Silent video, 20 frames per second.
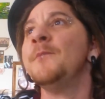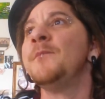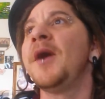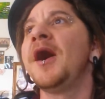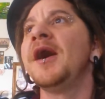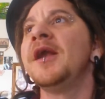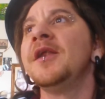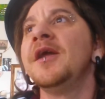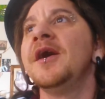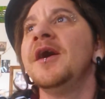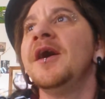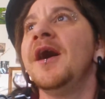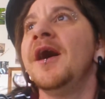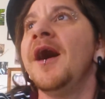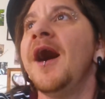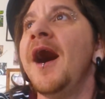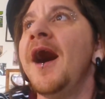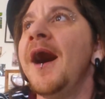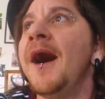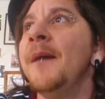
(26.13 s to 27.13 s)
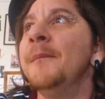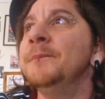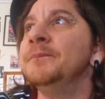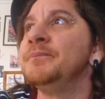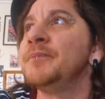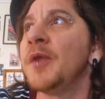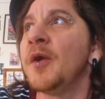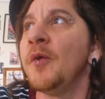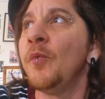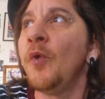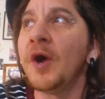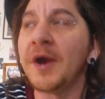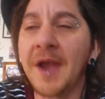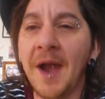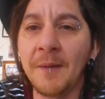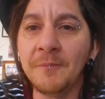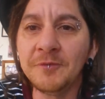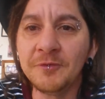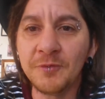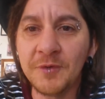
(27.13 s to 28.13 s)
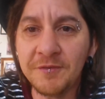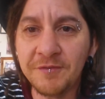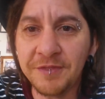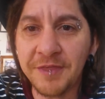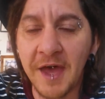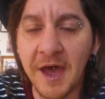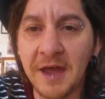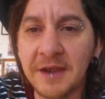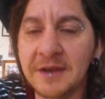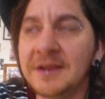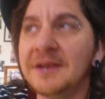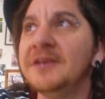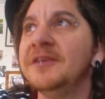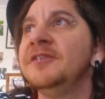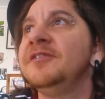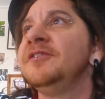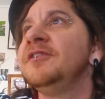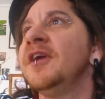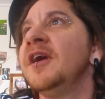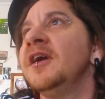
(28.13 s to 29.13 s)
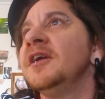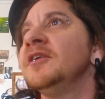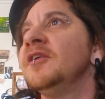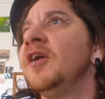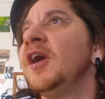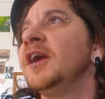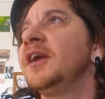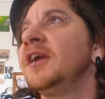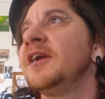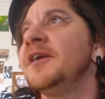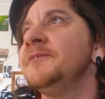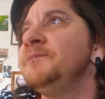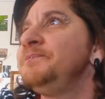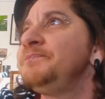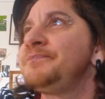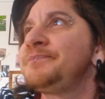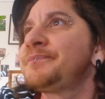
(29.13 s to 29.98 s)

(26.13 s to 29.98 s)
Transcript: But what comes with that is like,